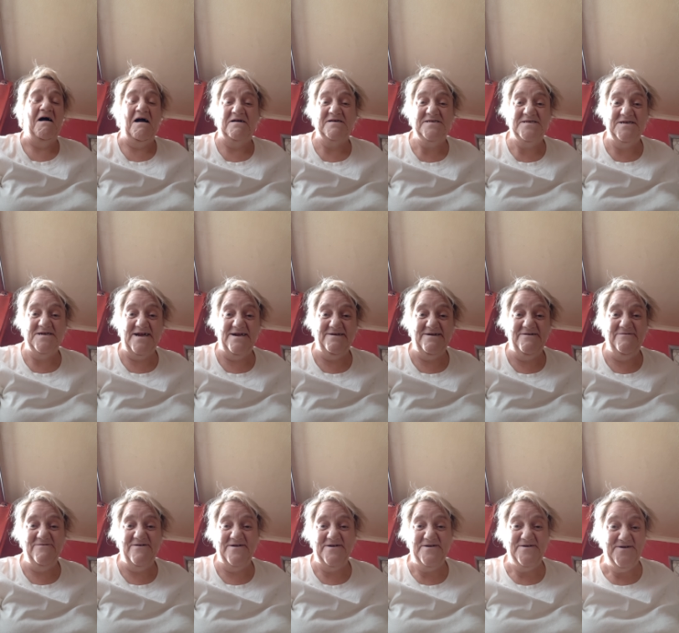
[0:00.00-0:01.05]
accidentally
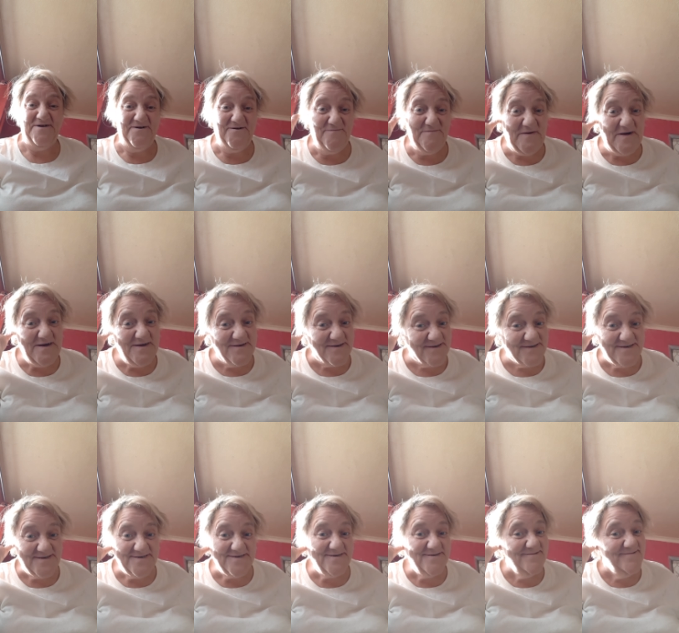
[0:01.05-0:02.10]
run under a
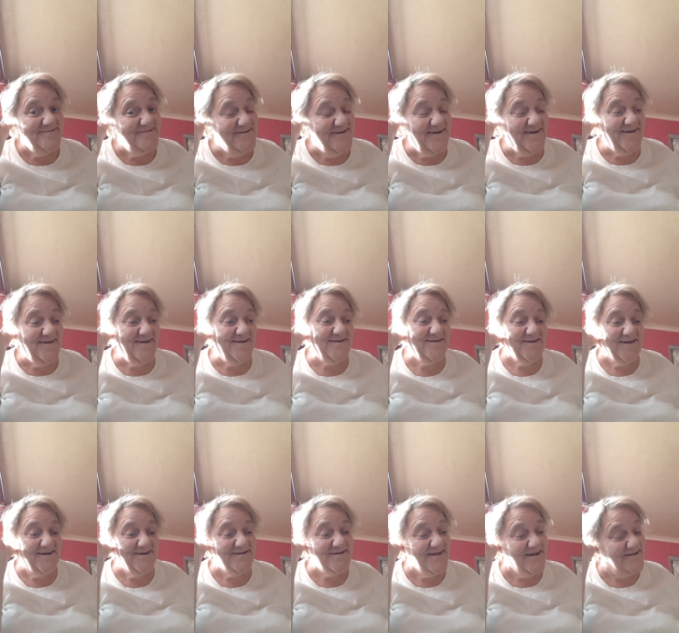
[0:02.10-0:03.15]
bus. Yes,
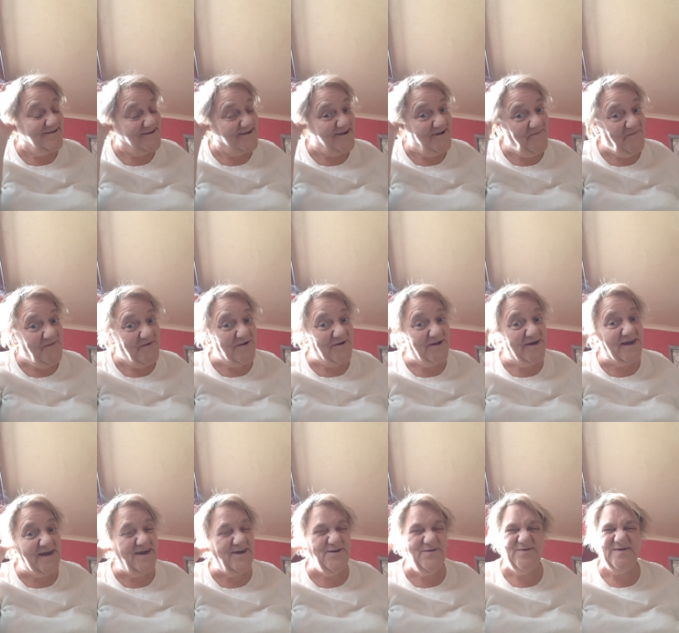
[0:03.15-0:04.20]
that, will definitely
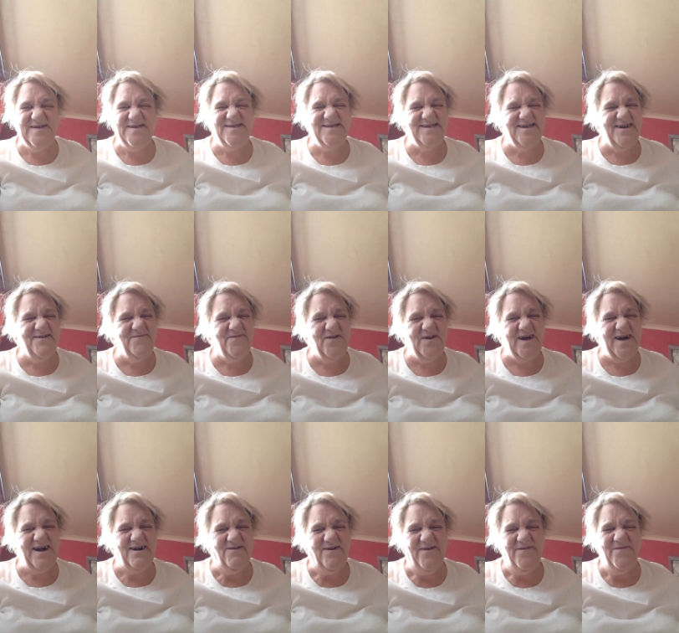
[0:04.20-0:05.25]
get you sick for
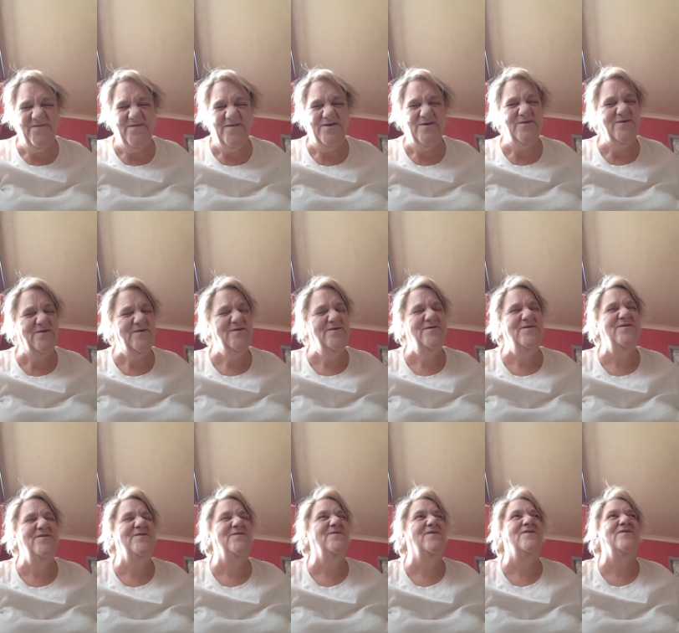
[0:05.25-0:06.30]
life. Oh,
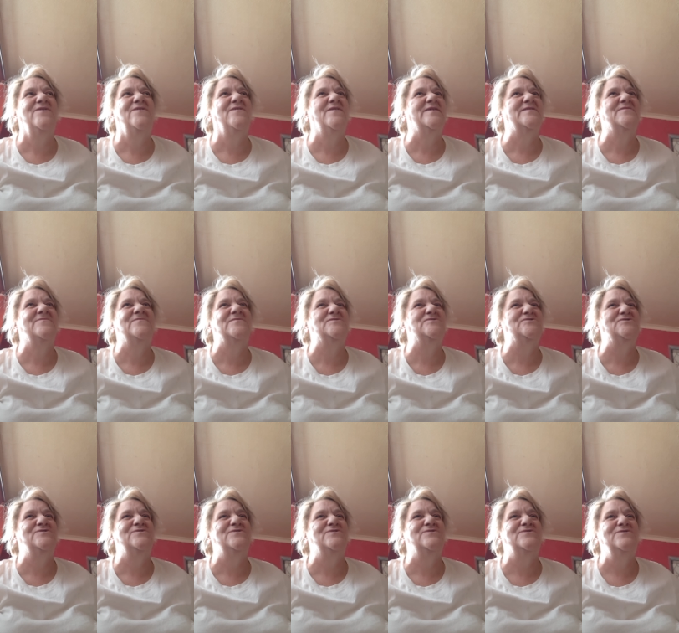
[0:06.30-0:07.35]
oh, that's for
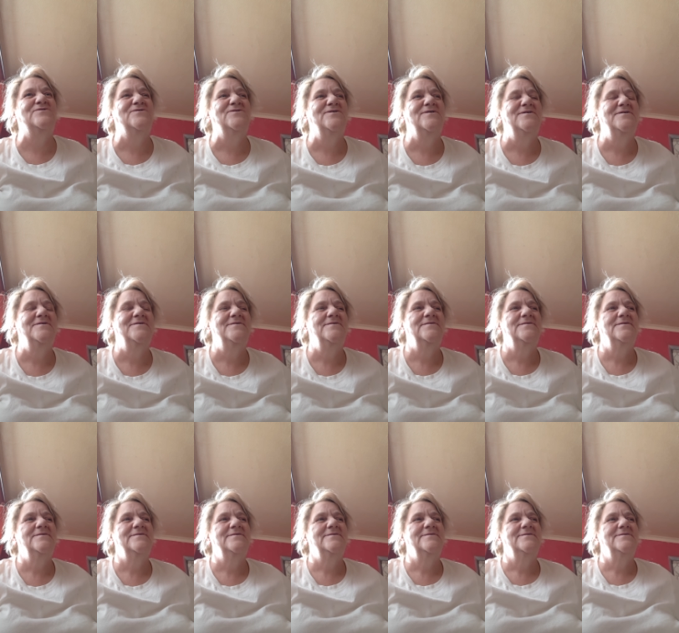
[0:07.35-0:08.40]
sure.
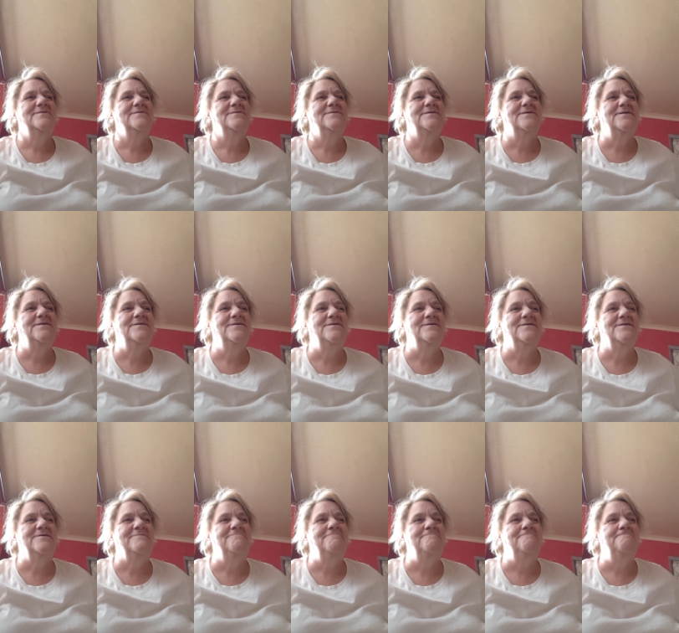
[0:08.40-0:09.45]

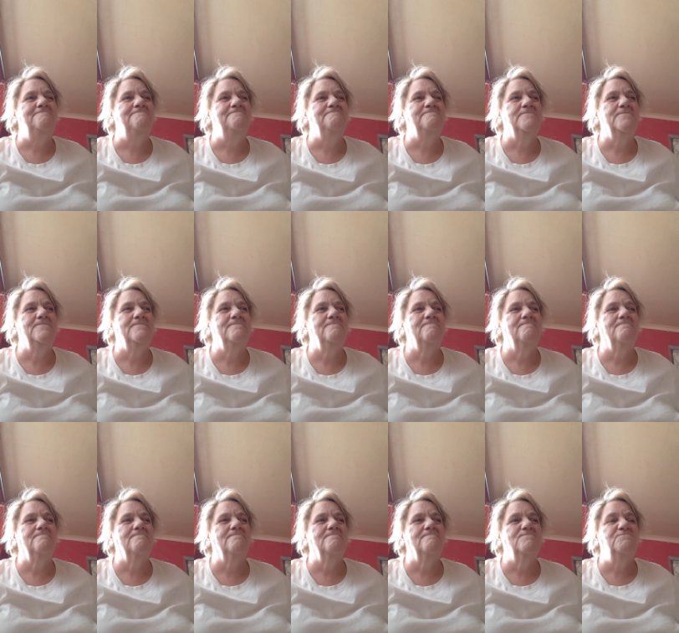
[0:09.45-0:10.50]
Um,
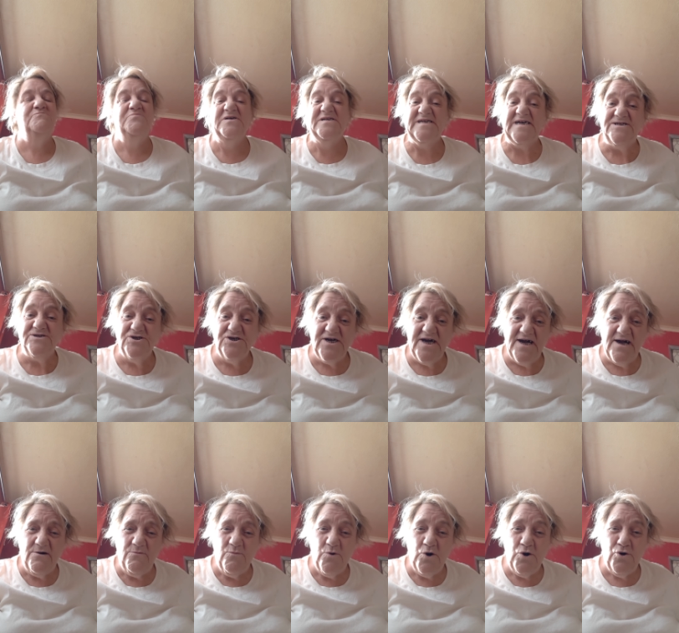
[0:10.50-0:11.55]
pretend you
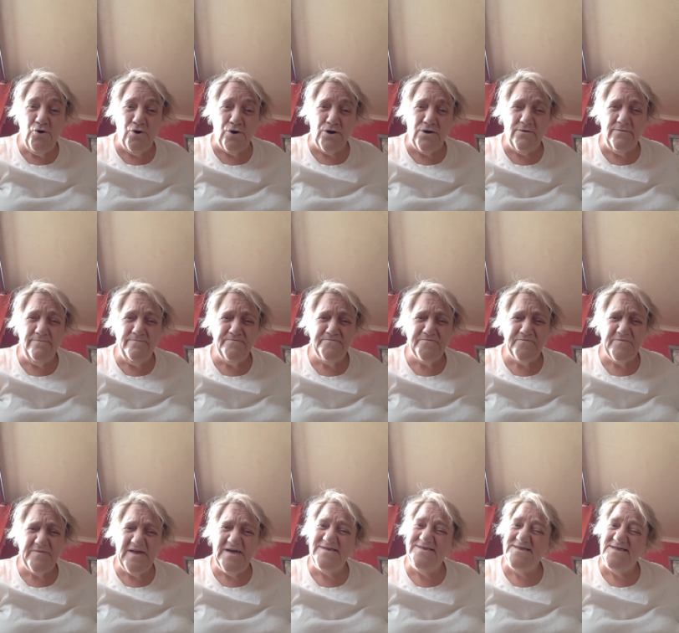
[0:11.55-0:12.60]
can't walk.
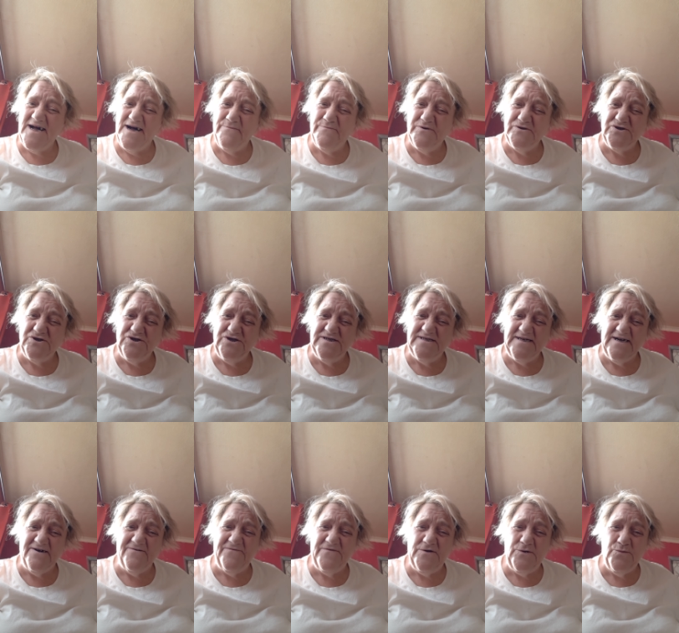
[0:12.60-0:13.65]
Start putting
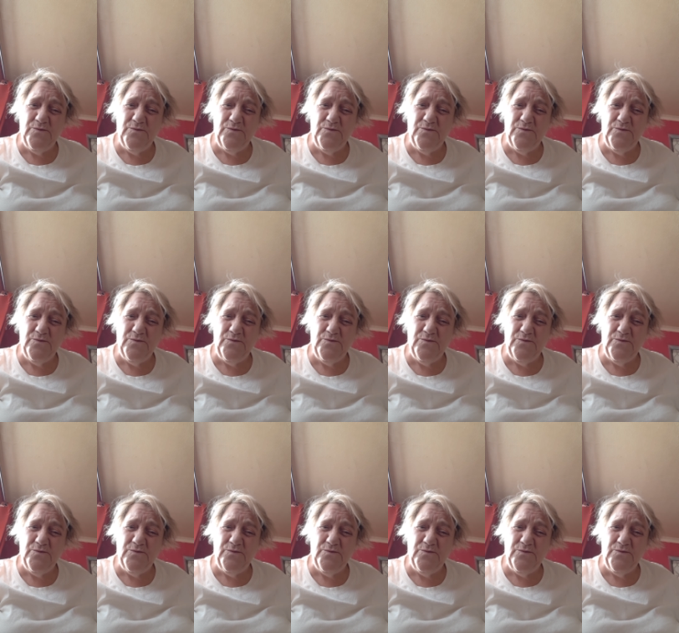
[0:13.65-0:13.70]
yourself in a